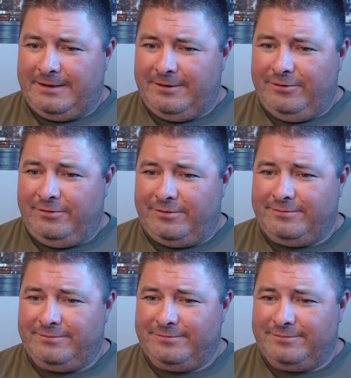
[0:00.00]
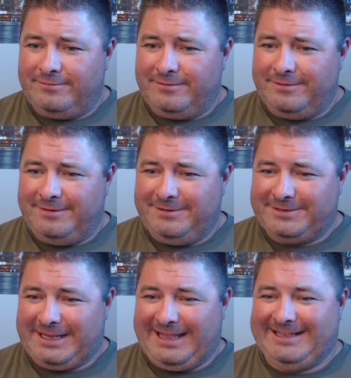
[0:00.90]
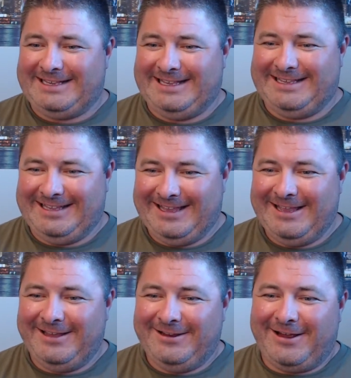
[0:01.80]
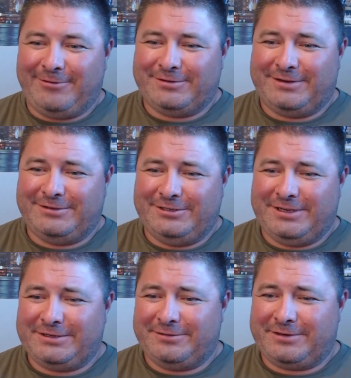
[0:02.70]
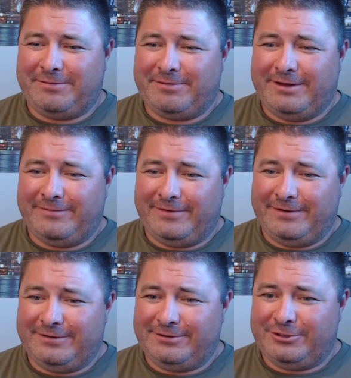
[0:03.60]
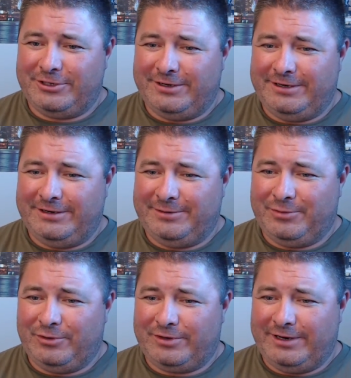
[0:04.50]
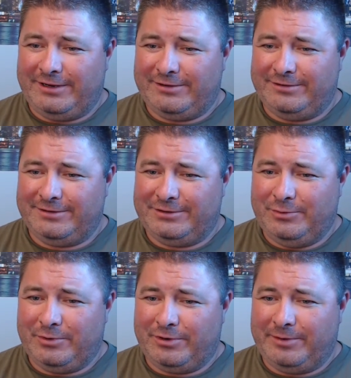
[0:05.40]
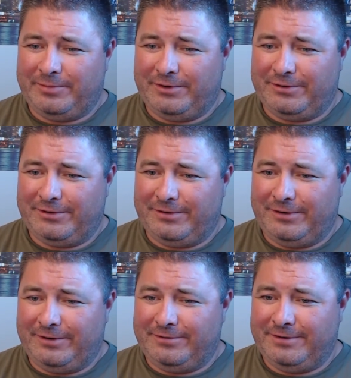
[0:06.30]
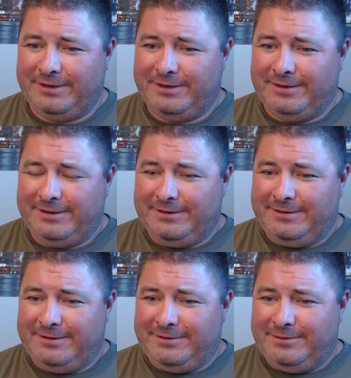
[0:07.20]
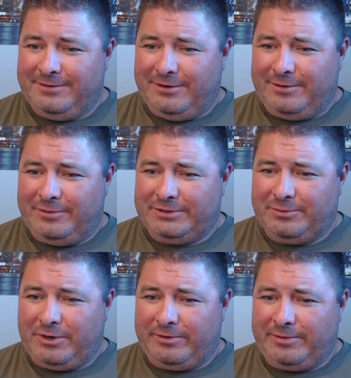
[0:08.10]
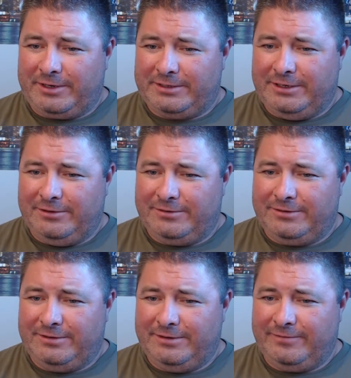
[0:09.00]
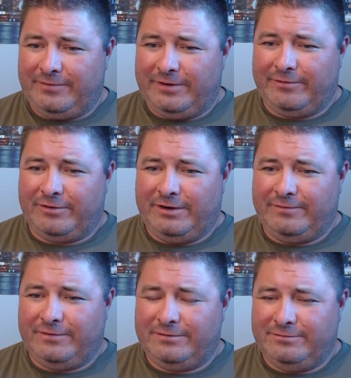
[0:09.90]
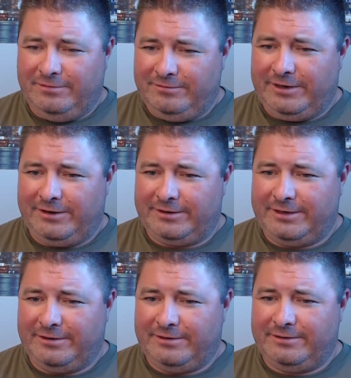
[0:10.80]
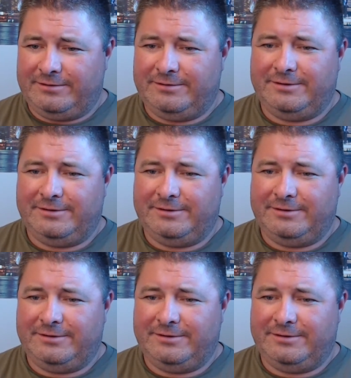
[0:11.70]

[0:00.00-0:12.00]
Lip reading: Oh, he says, she says I was coming off a shut-in and broken ankle and super grumpy early in the year. Arm wrestling brought me back to health and forever grateful. Well, right on, Carolyn.